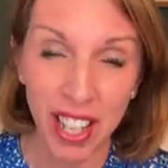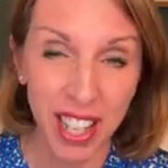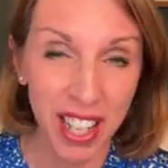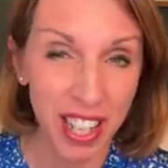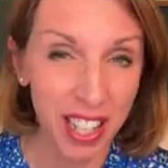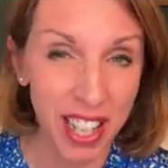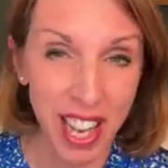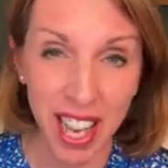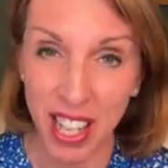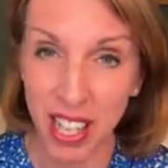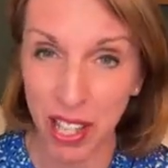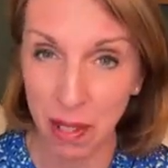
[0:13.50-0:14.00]

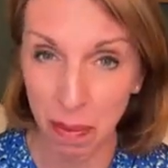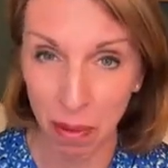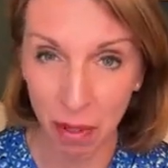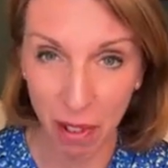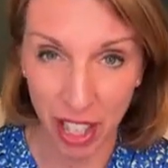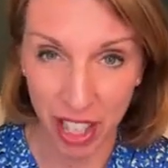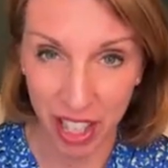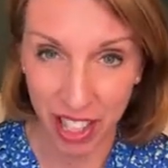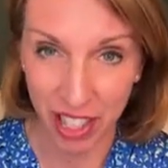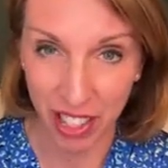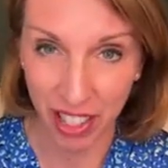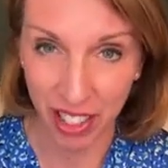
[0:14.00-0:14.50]

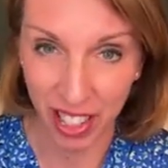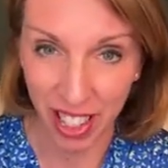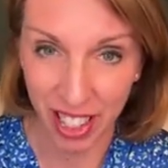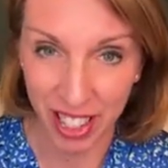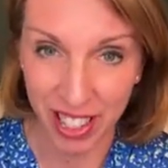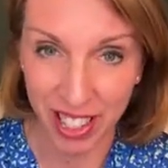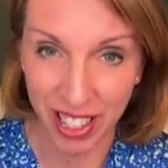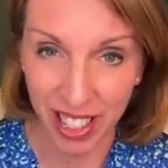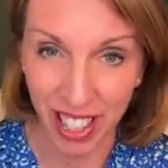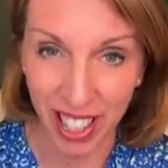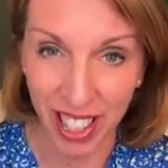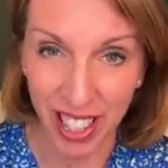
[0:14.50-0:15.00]
inspirational
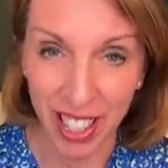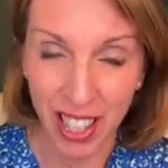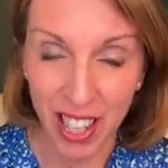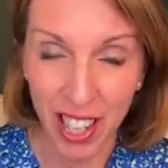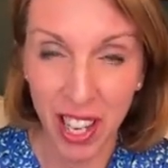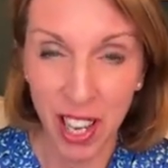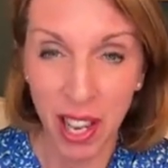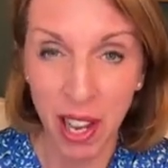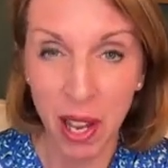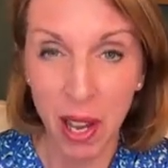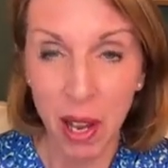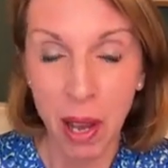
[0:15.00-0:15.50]
actually.
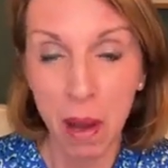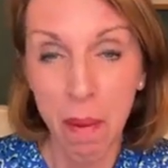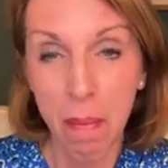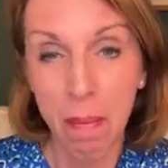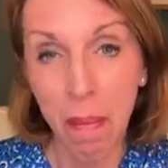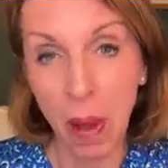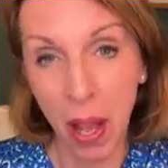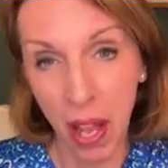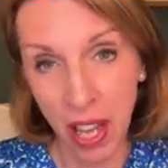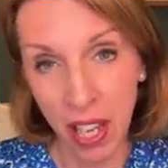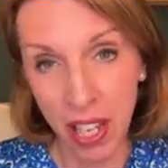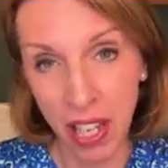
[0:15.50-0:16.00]

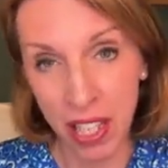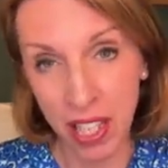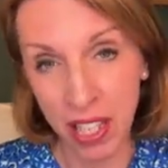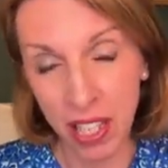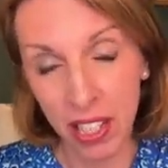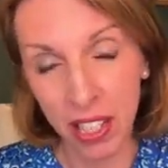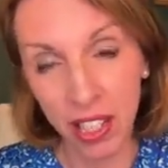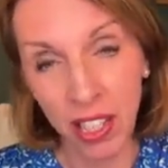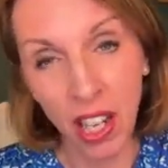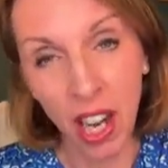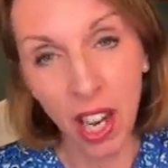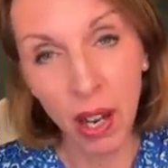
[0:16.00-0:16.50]
But
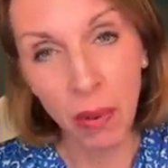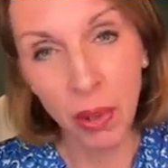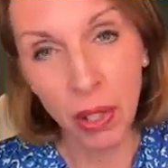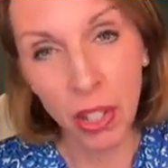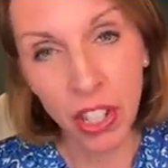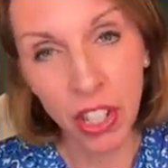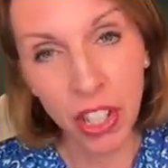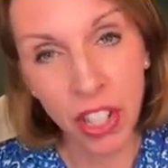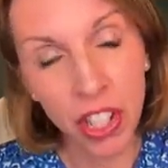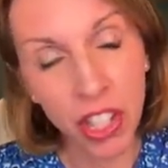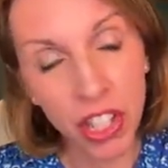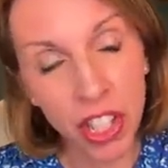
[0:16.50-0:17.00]
I
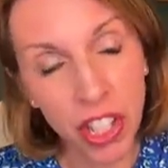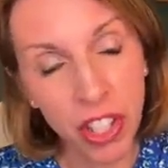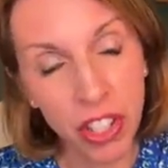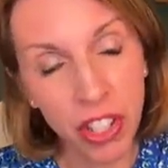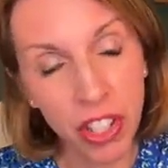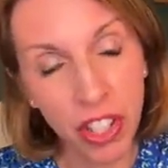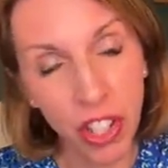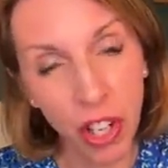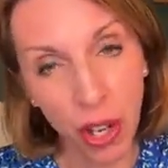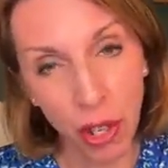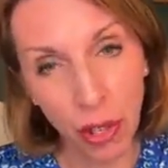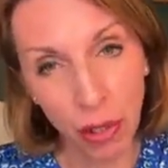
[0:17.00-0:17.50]
wanted to
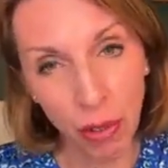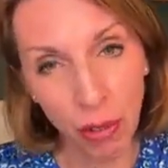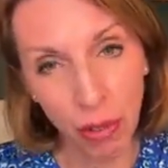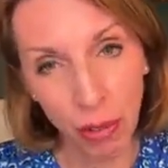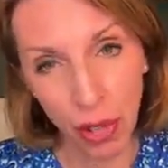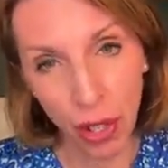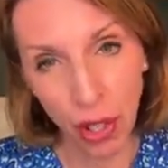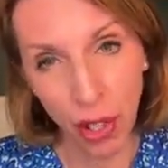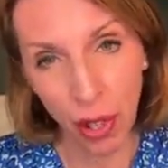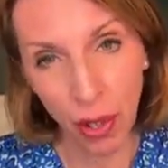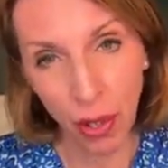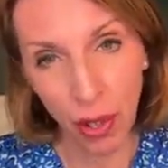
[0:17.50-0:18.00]
just go
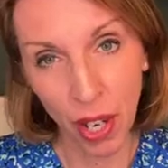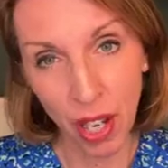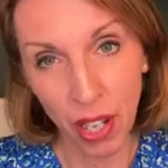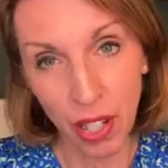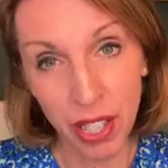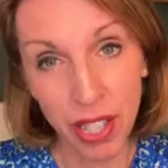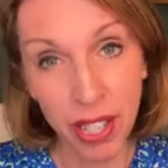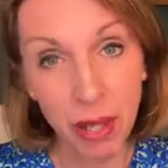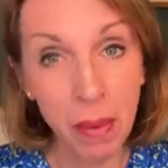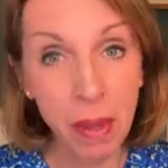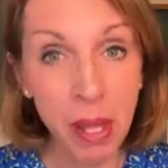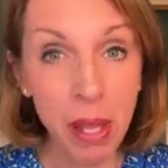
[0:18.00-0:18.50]
through
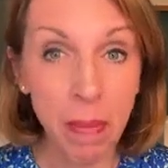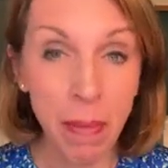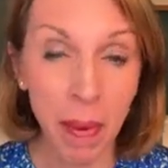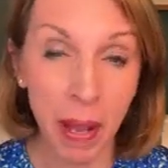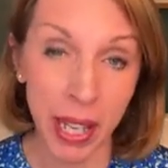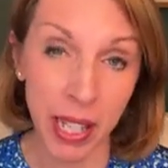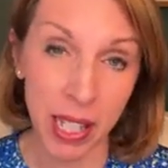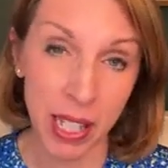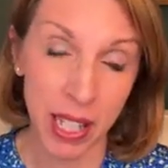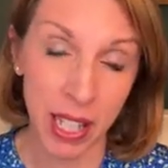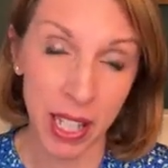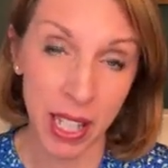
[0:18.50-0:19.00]
some of the
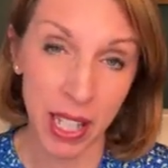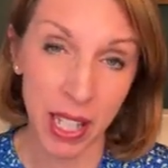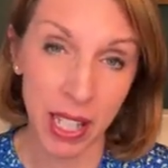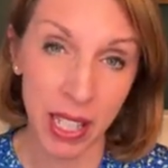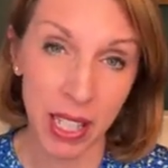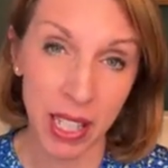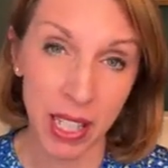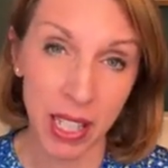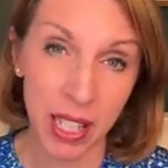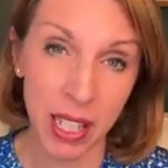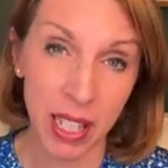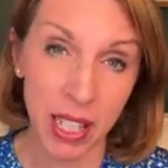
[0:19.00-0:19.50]

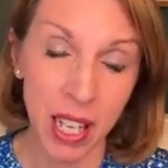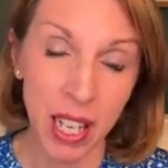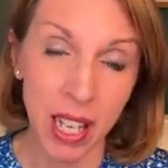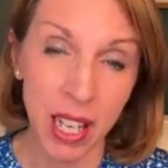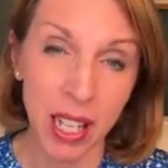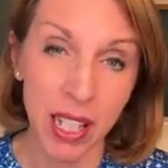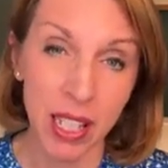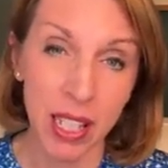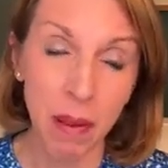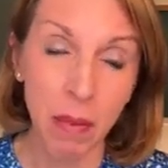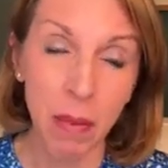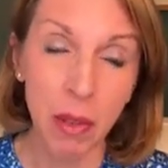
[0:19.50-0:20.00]
basics,
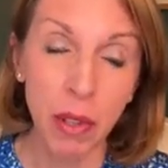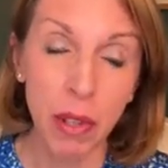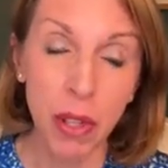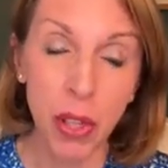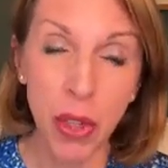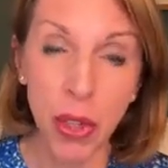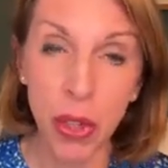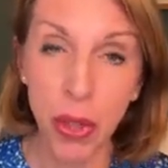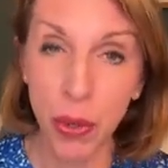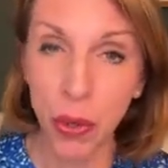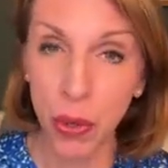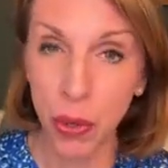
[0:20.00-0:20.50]
some of the
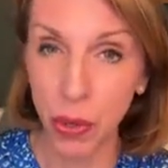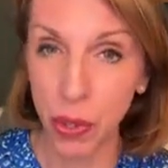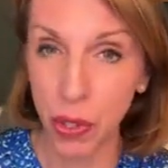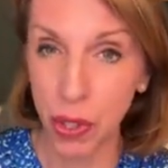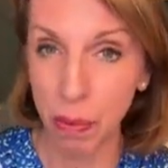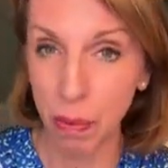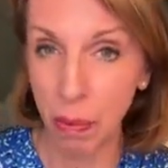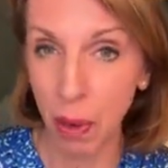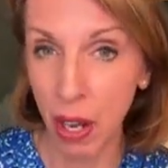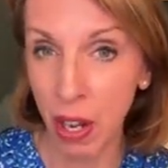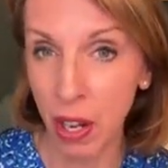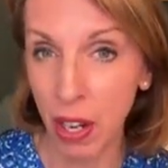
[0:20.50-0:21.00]

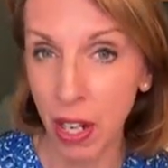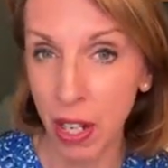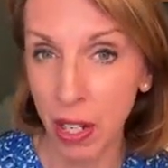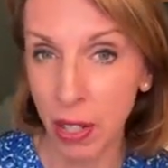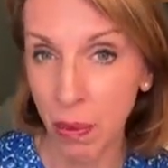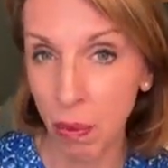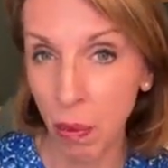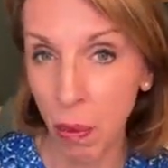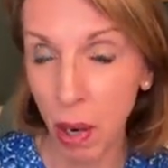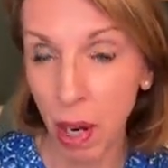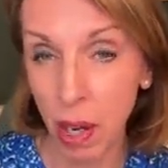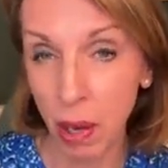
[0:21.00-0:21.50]
thoughts
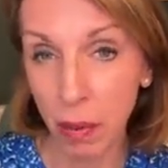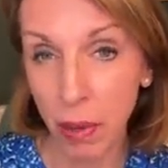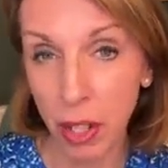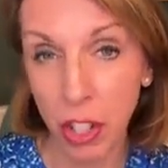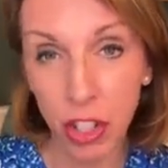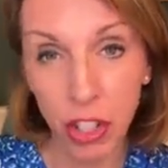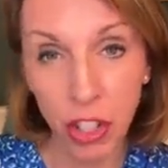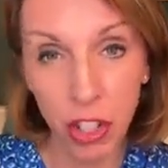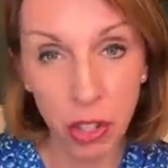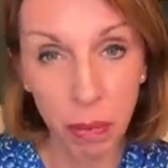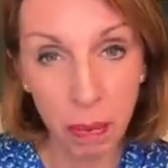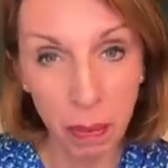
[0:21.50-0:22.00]
behind why we
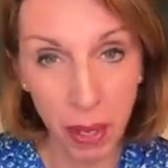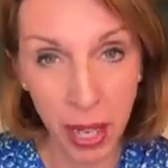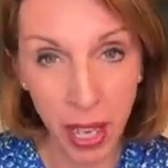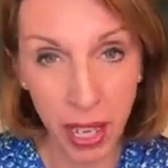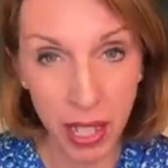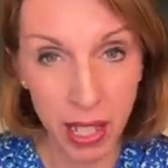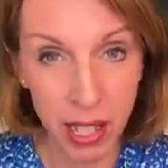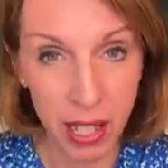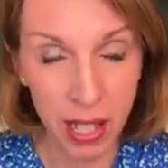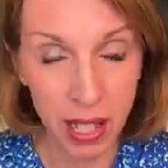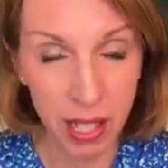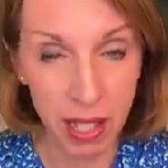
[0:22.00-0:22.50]
should be
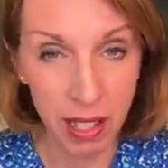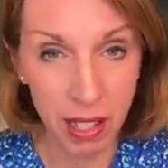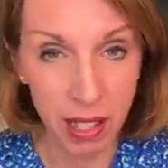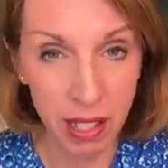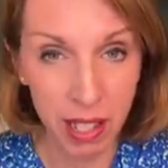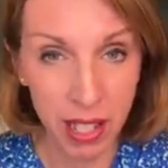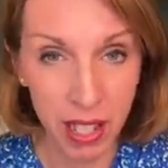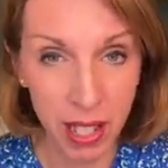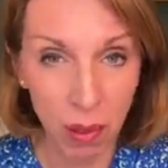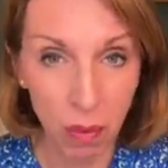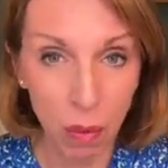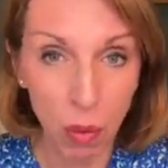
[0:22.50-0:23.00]

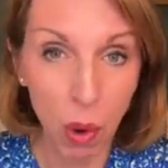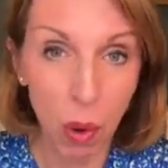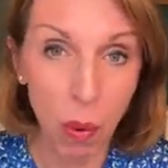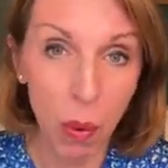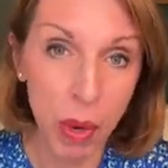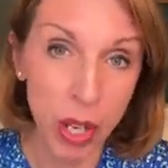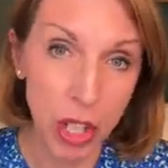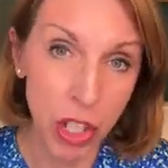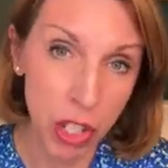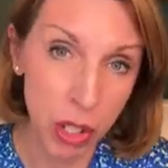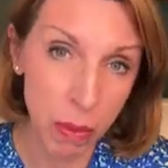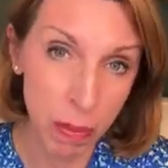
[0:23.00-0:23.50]
exercising, what
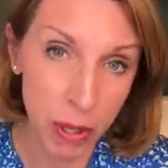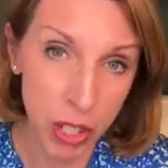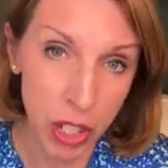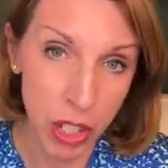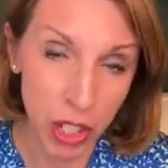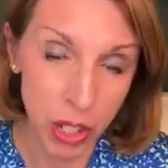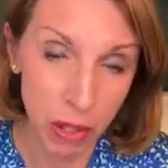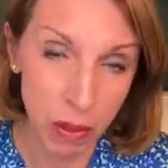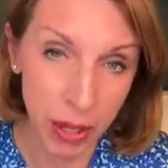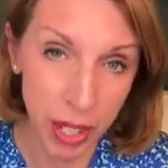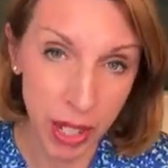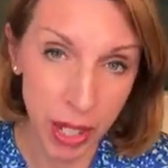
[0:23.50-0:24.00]
we should be
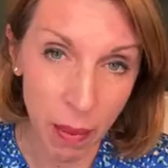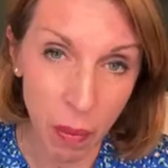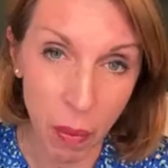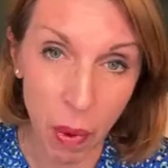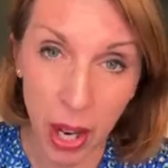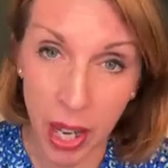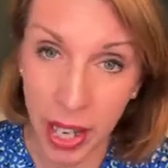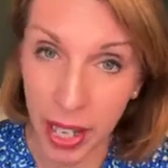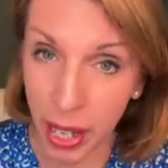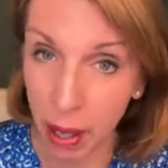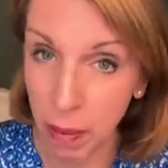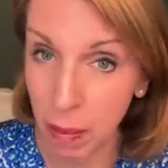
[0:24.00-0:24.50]
doing, and
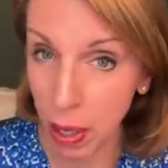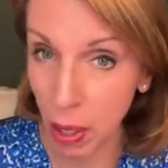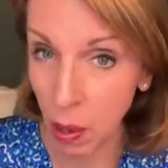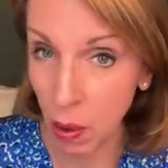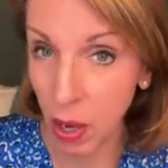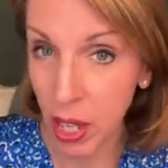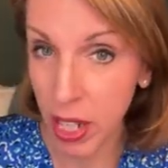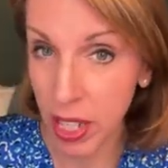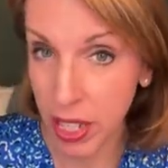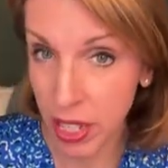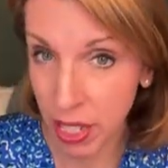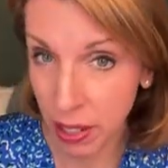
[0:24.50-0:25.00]
why it can be
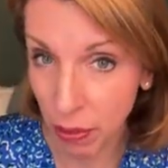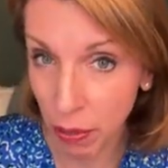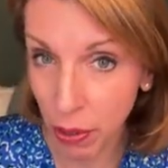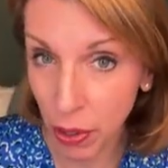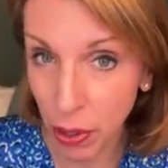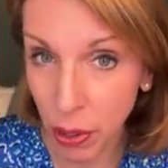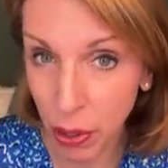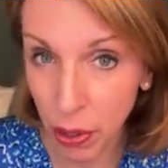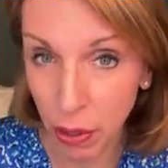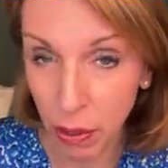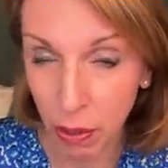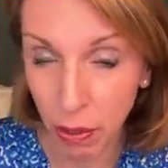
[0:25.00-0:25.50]
quite
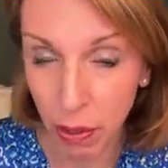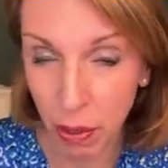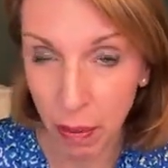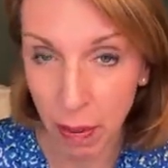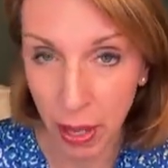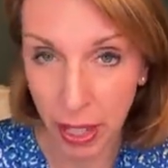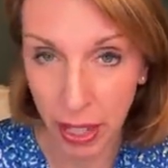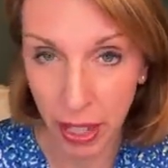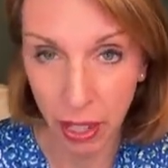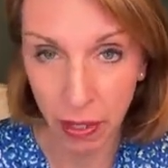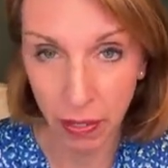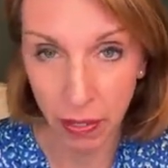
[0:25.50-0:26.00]
difficult for
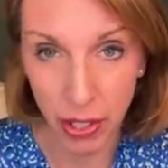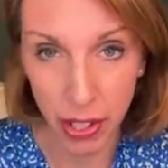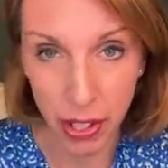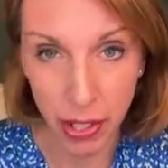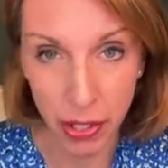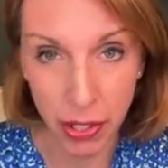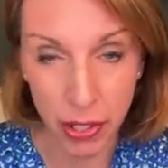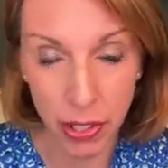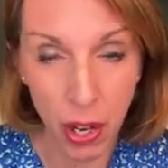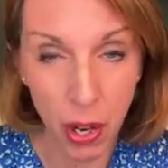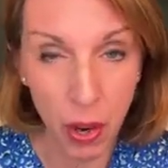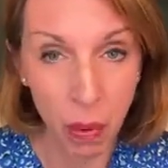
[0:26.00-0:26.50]
many of
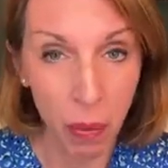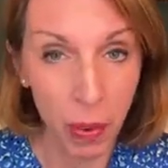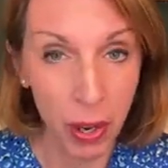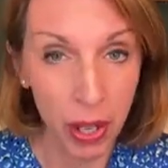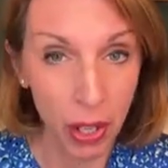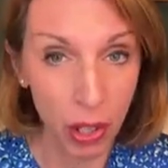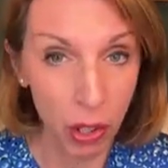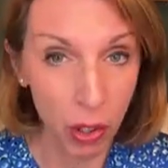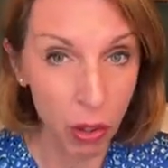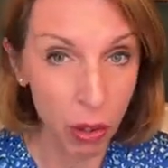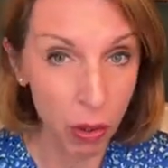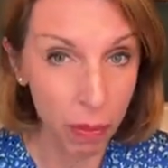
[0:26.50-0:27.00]
us when
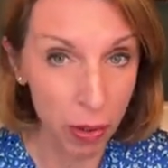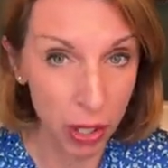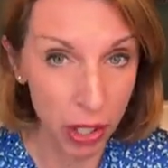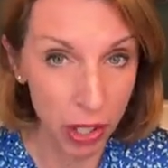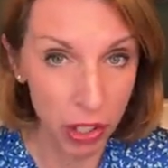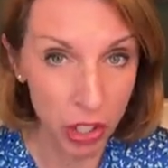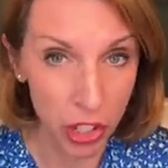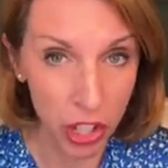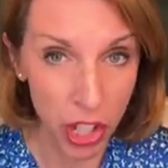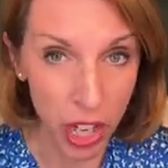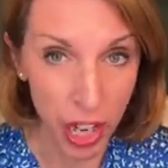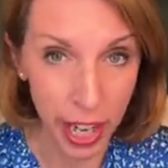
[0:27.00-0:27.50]
our
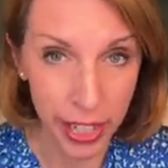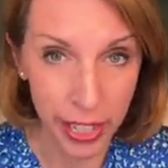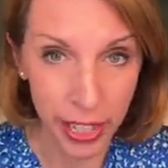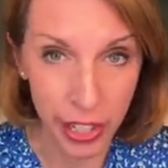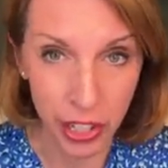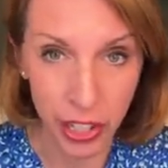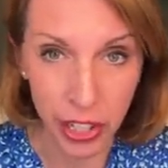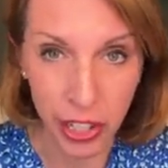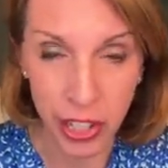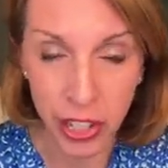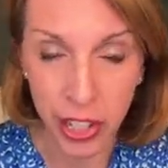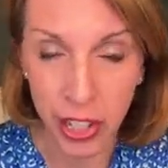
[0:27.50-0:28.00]
hormones
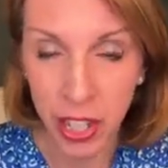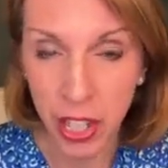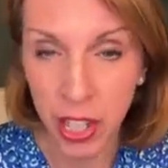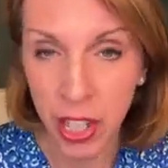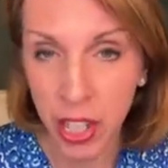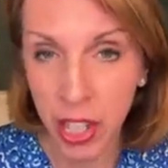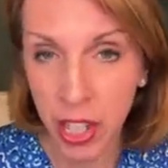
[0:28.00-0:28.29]
change.